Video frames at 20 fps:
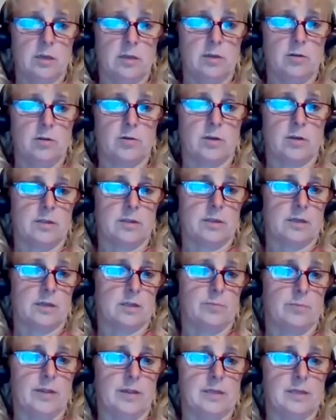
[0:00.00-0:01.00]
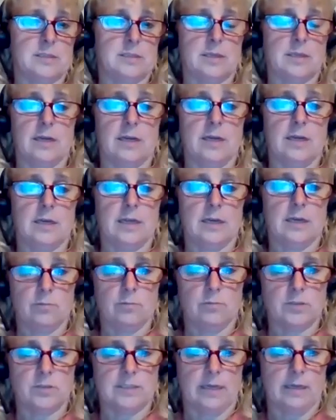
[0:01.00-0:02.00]
You can click the plus sign and it
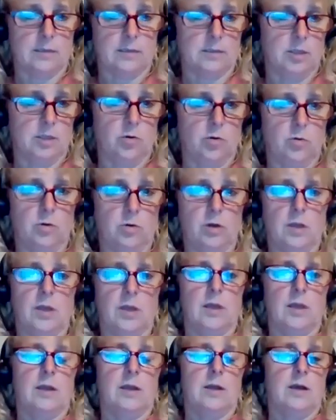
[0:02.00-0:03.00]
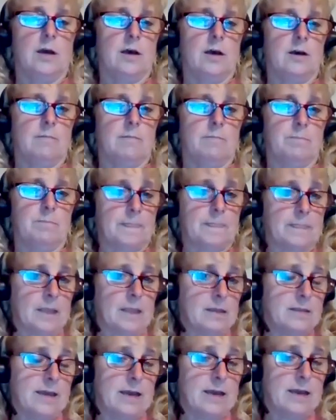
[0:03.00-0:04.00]
will tell you
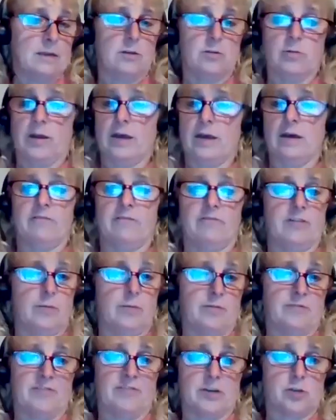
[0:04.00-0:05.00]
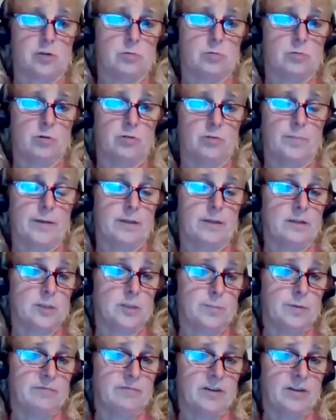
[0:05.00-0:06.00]
that you have a professional growth plan that's
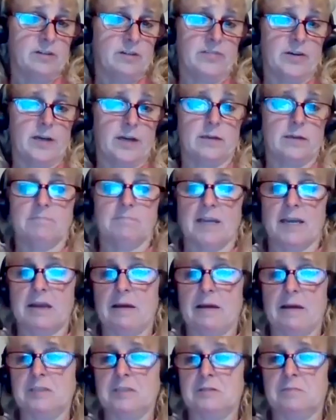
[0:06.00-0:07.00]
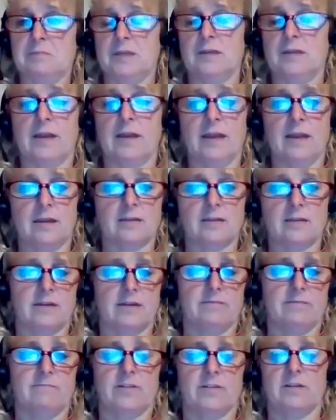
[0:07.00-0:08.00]
been verified. That happened to me today because
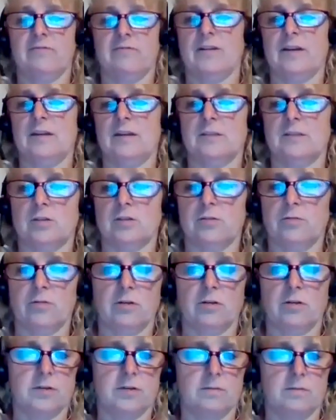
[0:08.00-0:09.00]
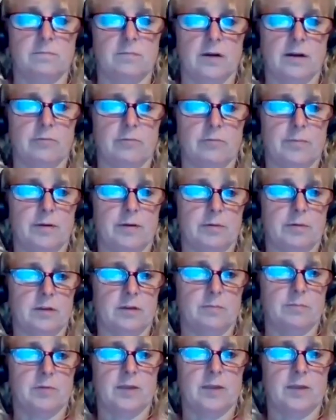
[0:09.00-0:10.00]
I verified it, so I would be able to
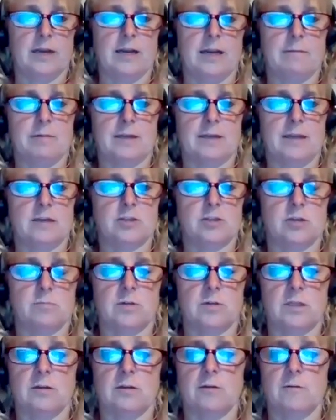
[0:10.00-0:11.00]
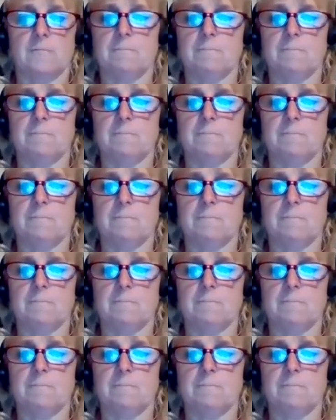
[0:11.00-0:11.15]
complete an application with you.